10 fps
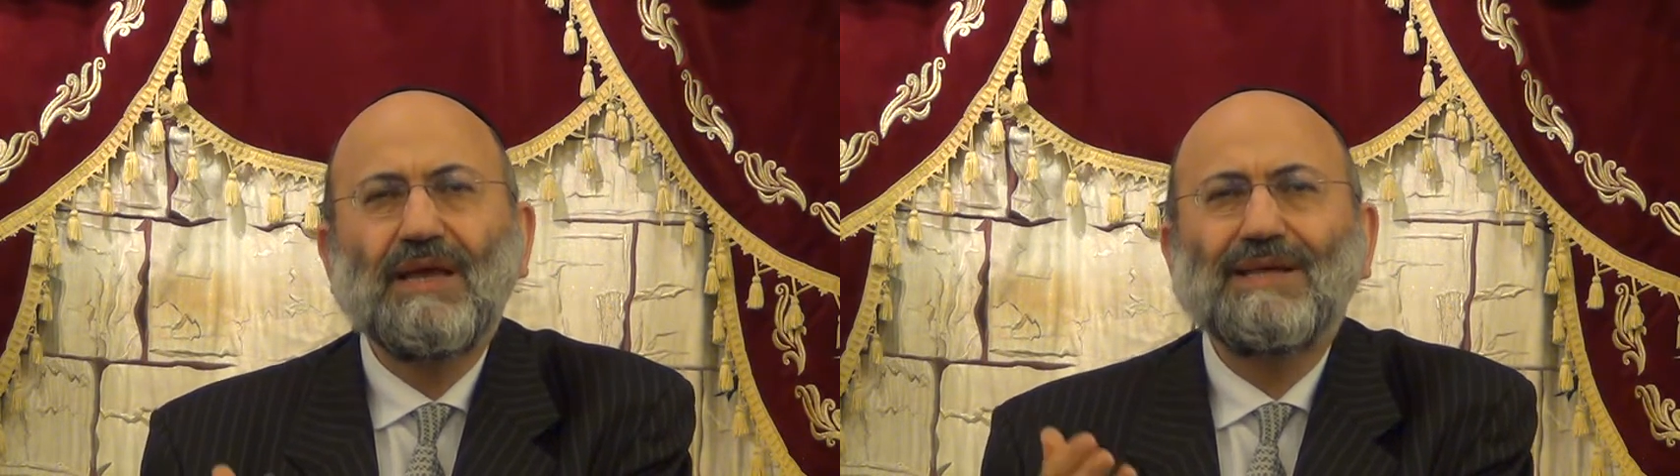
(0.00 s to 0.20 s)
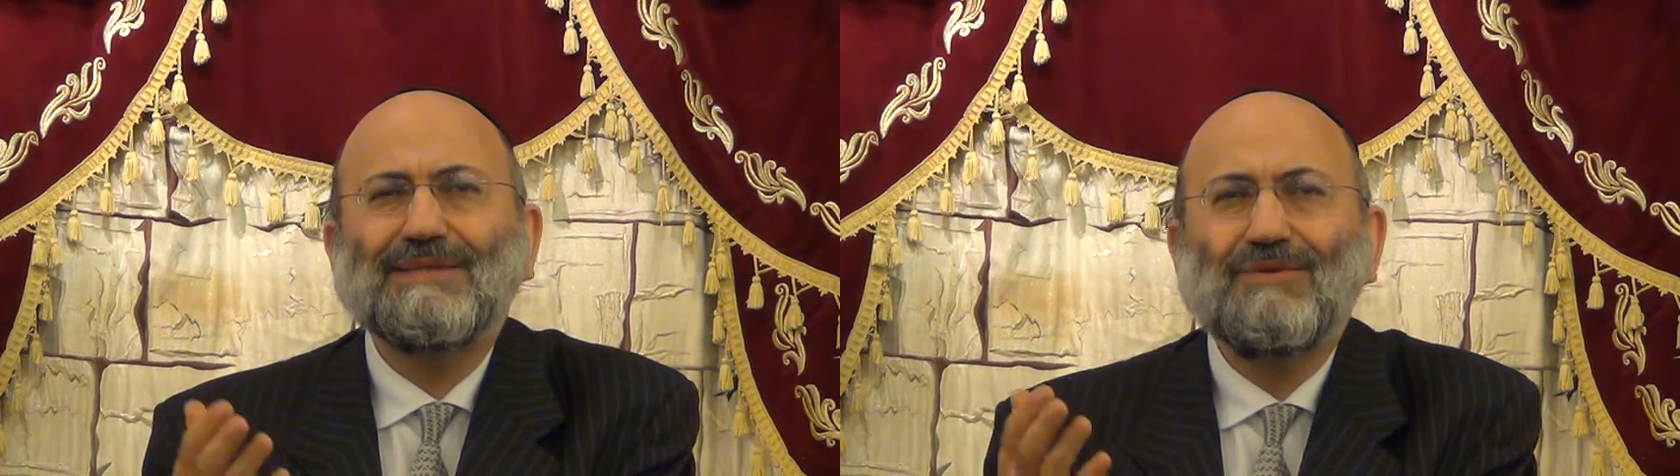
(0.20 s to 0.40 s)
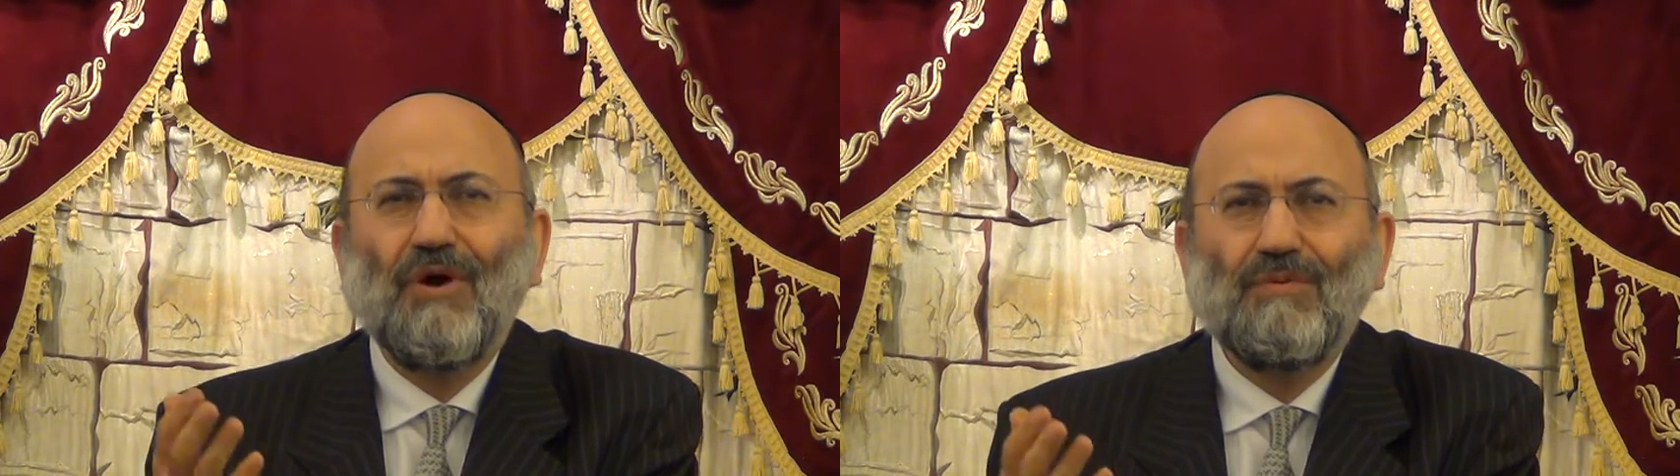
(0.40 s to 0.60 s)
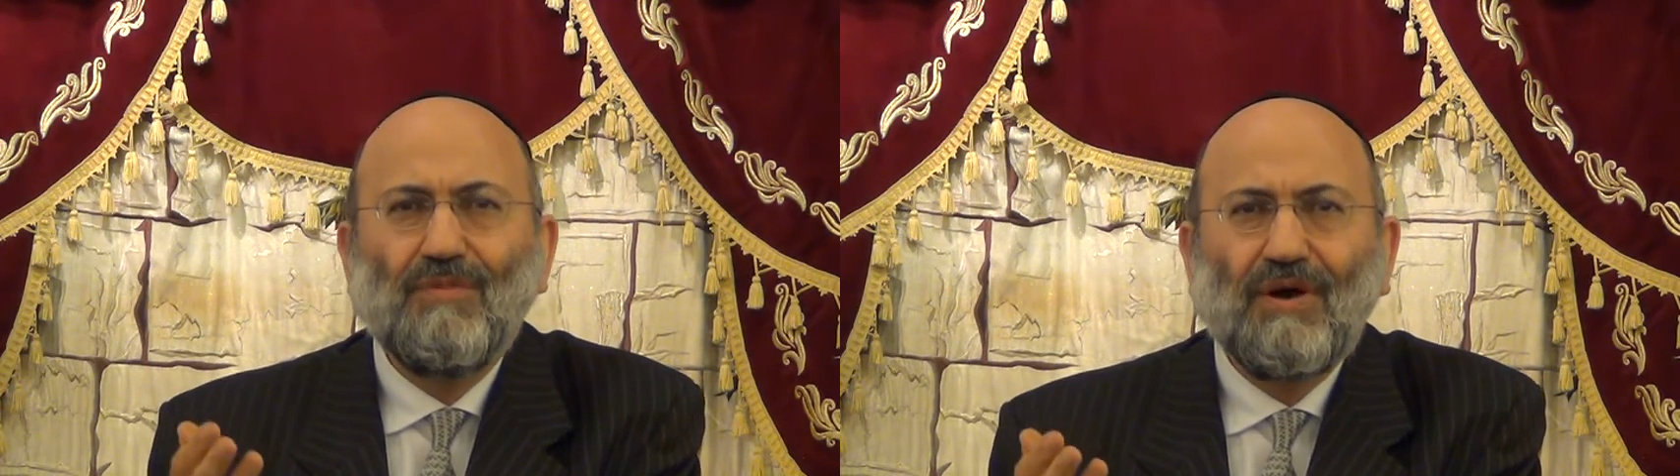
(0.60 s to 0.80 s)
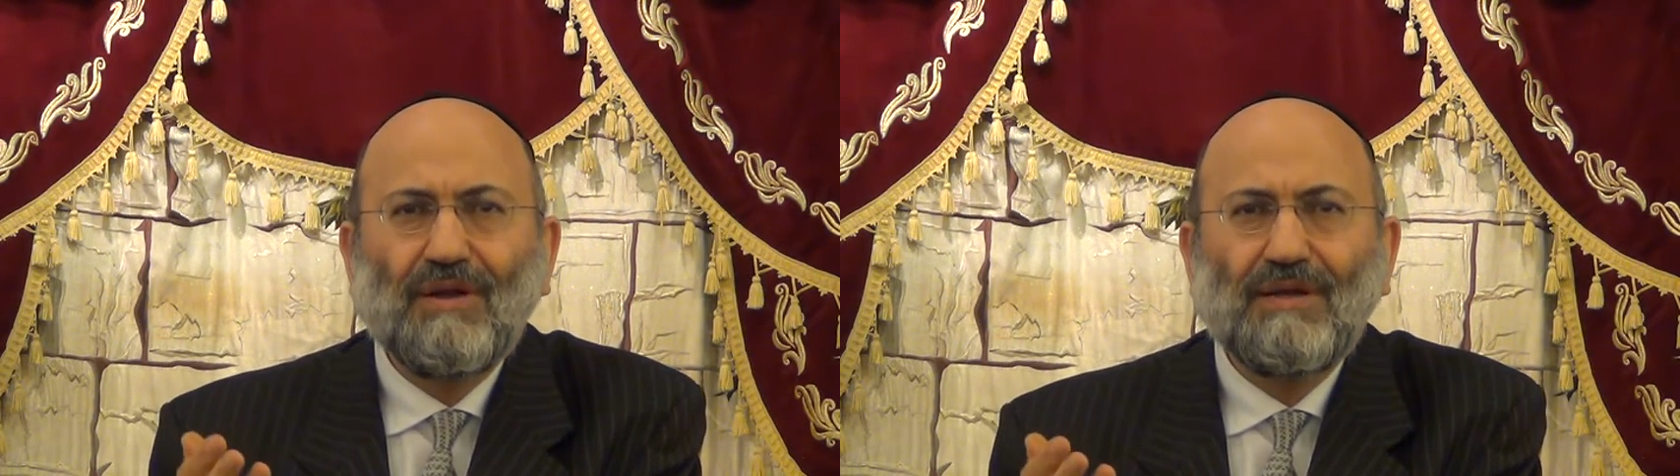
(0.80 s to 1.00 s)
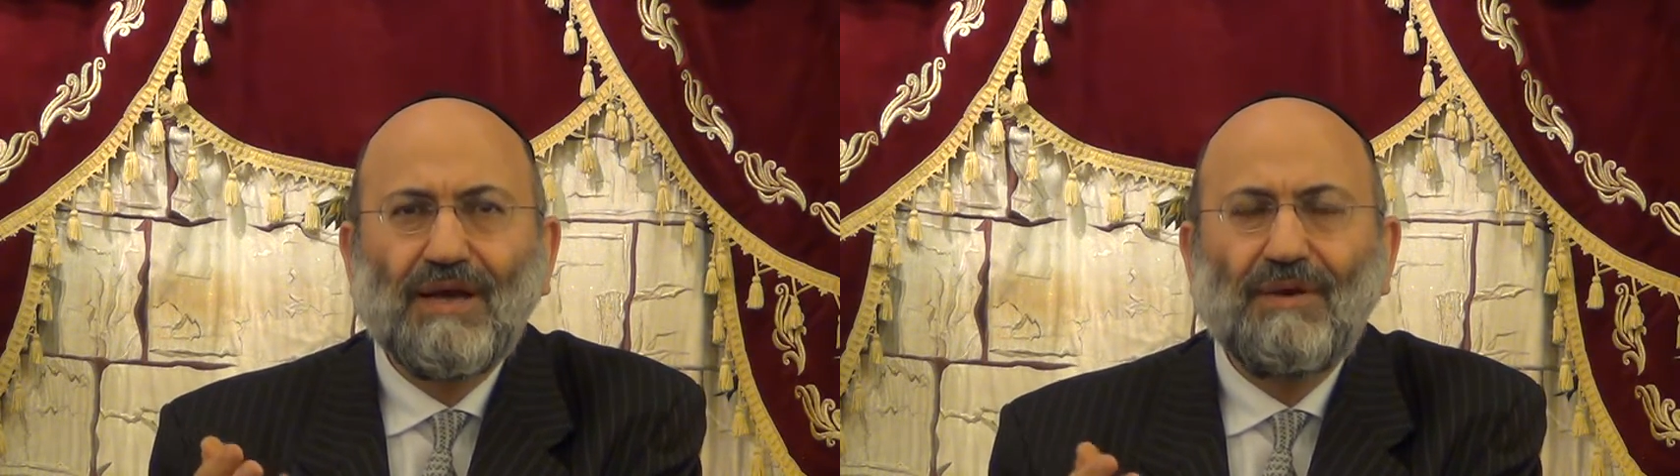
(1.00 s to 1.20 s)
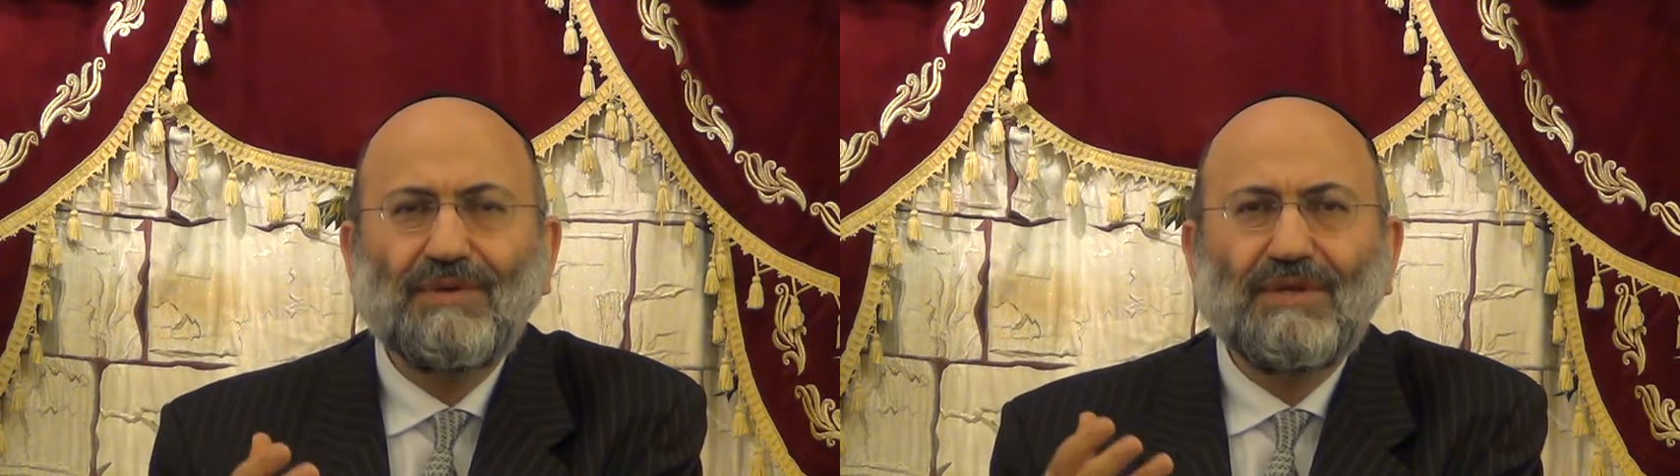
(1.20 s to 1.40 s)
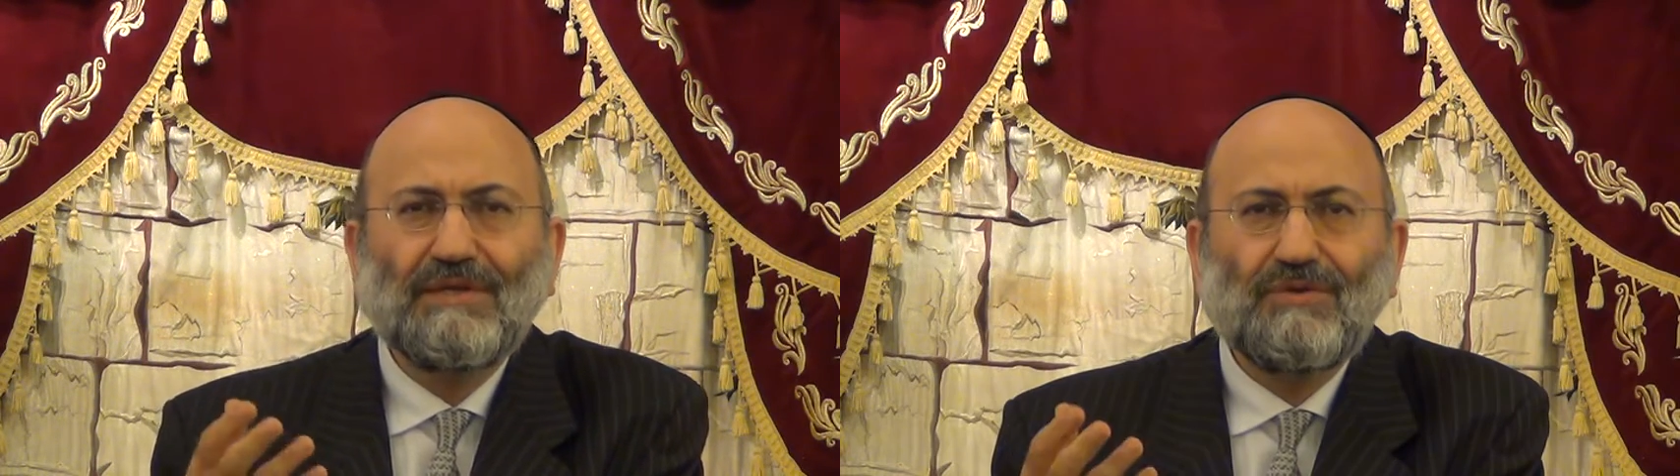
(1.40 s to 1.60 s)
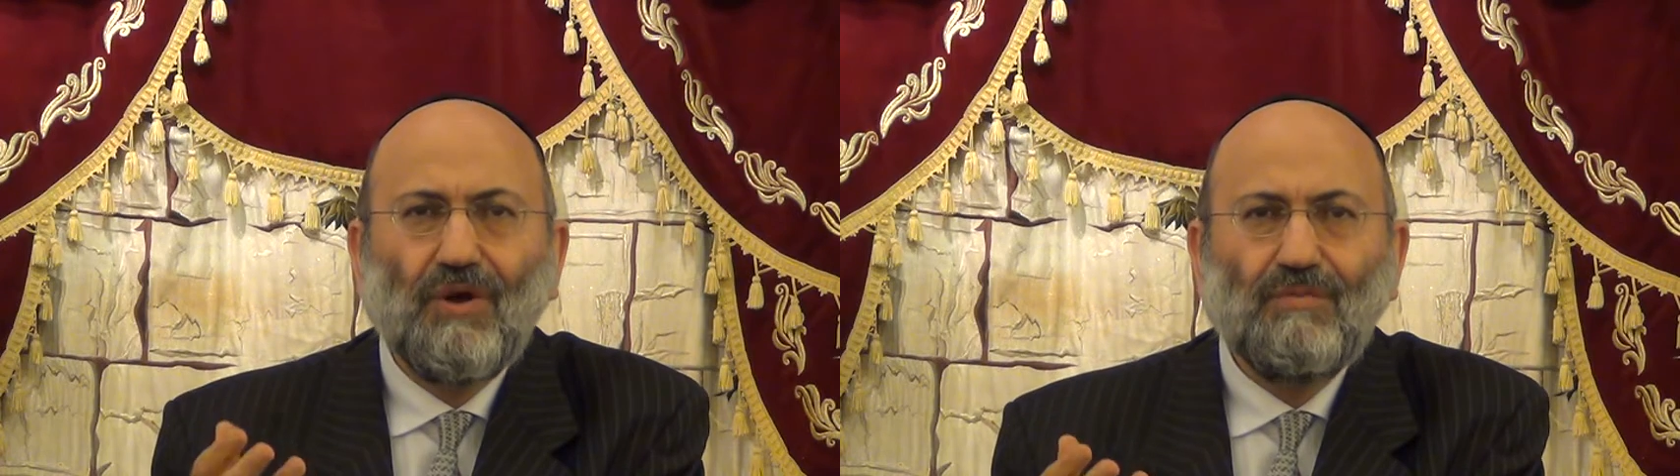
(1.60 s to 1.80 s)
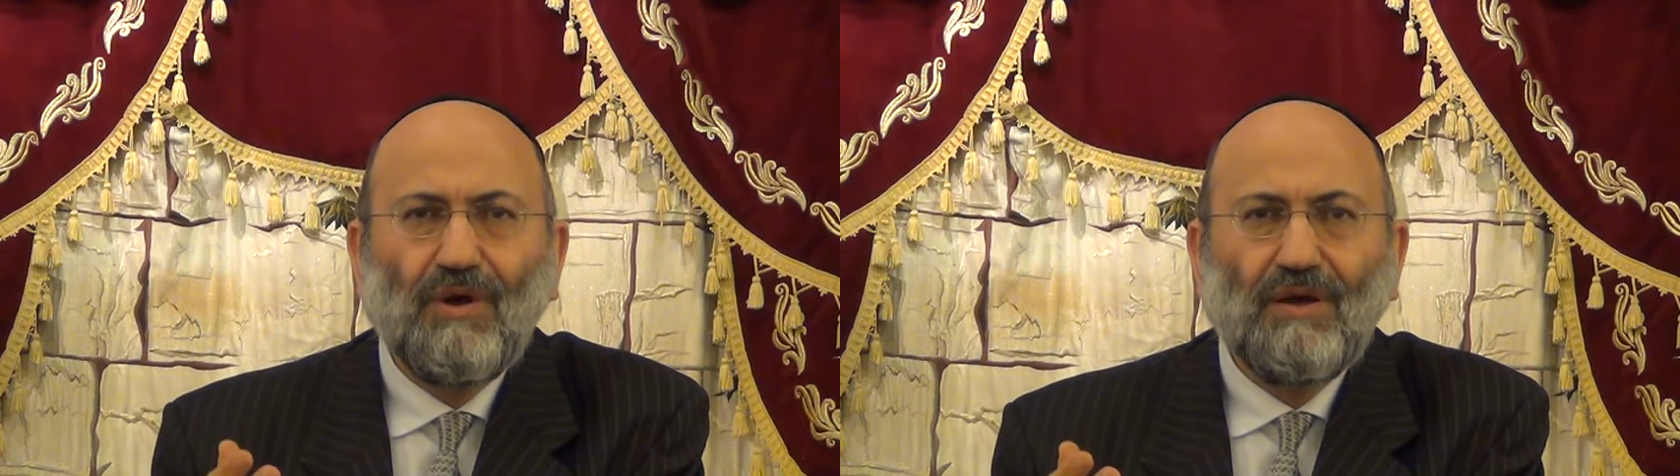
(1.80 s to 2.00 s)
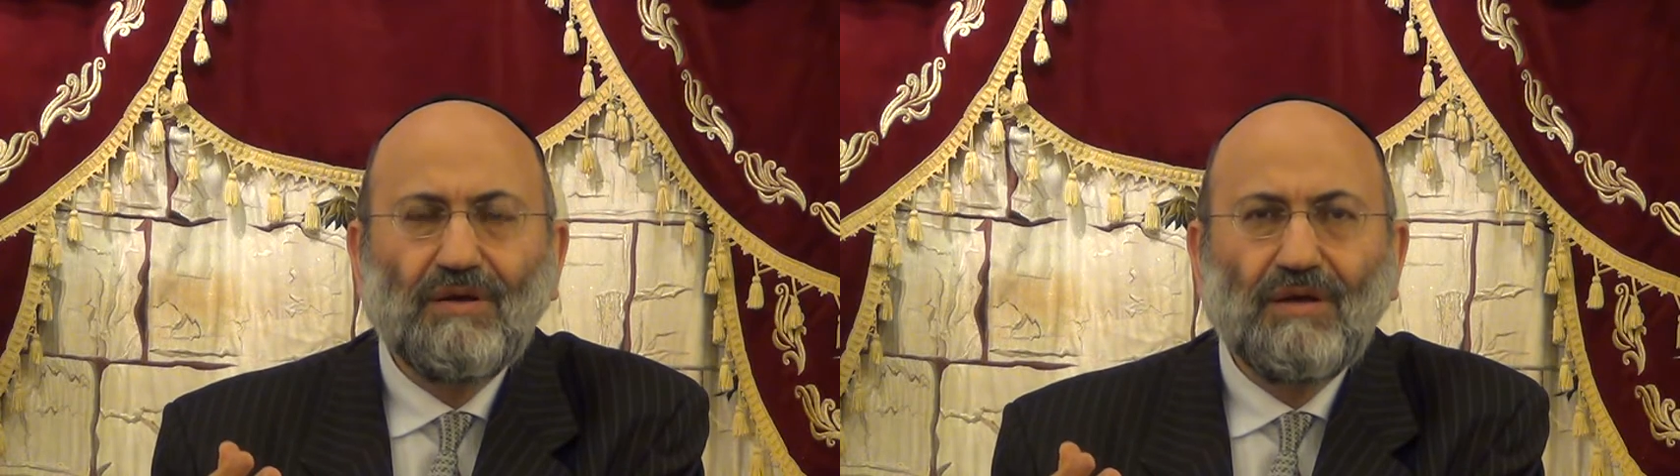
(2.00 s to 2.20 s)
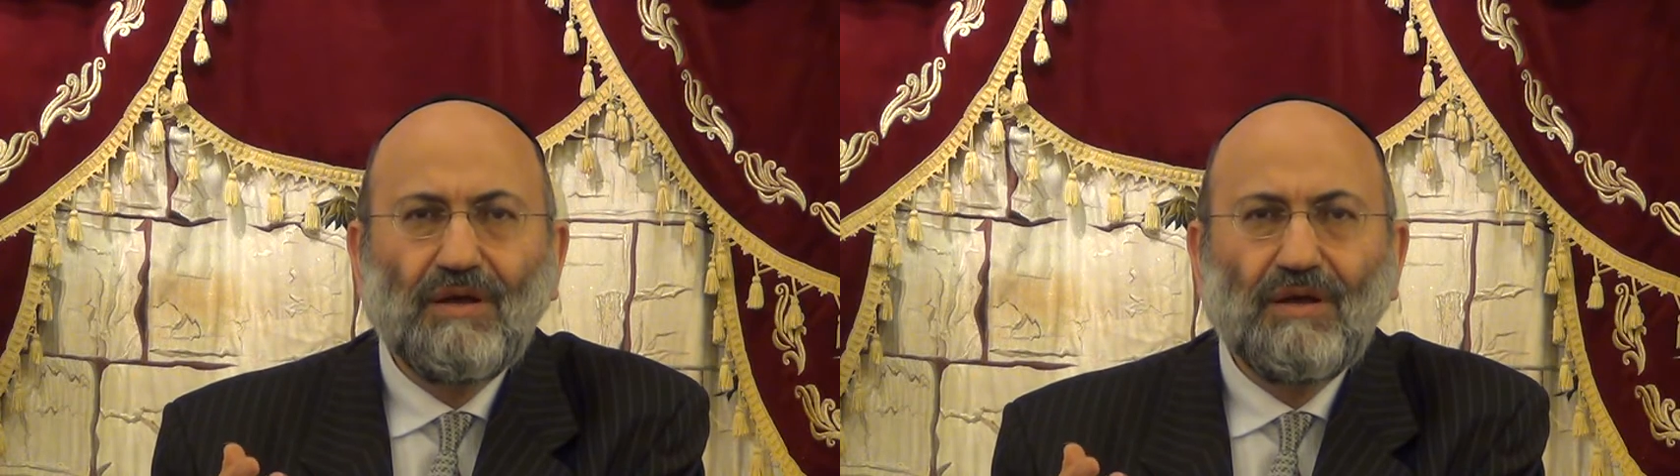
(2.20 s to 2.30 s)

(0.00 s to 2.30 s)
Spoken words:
It's normal. Everything is normal.